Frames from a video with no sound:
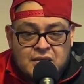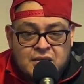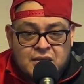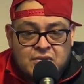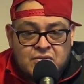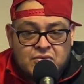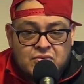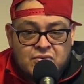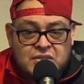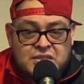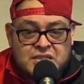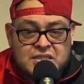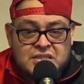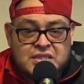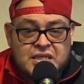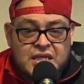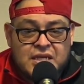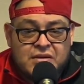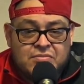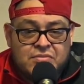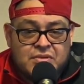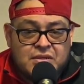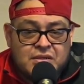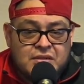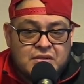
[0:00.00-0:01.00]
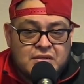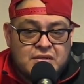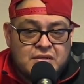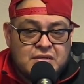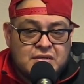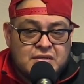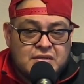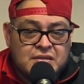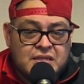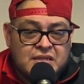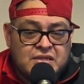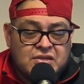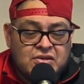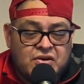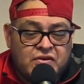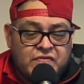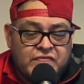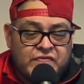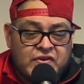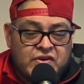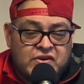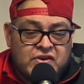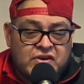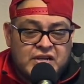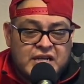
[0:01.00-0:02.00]
What's his name? The tall
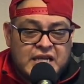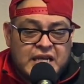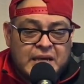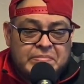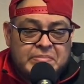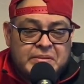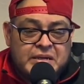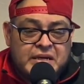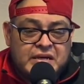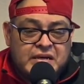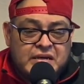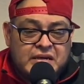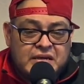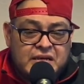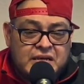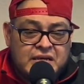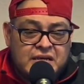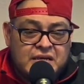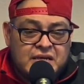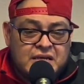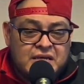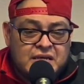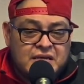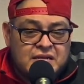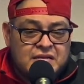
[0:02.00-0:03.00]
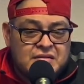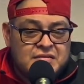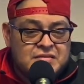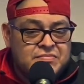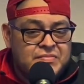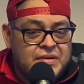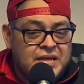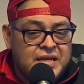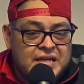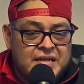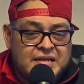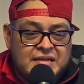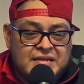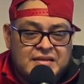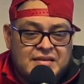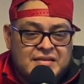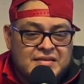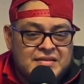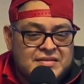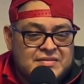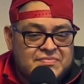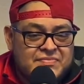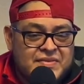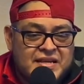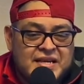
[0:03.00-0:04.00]
fucker, Koepka. Let's
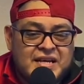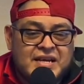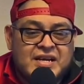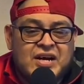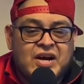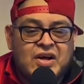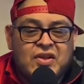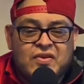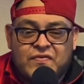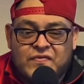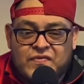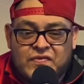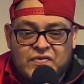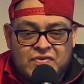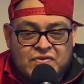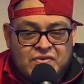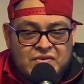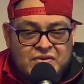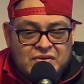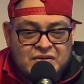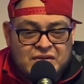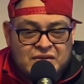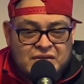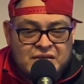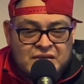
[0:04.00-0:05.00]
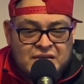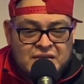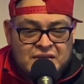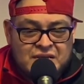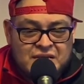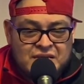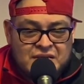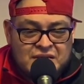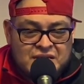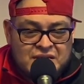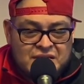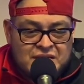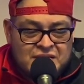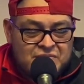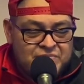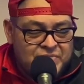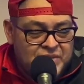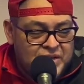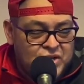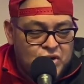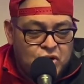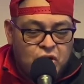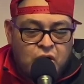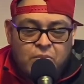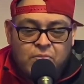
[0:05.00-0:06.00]
make it colorful. Make
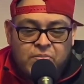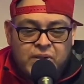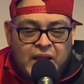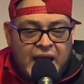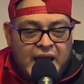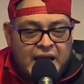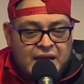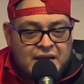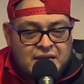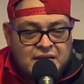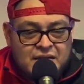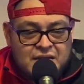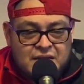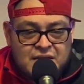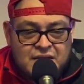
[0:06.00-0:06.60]
it all black.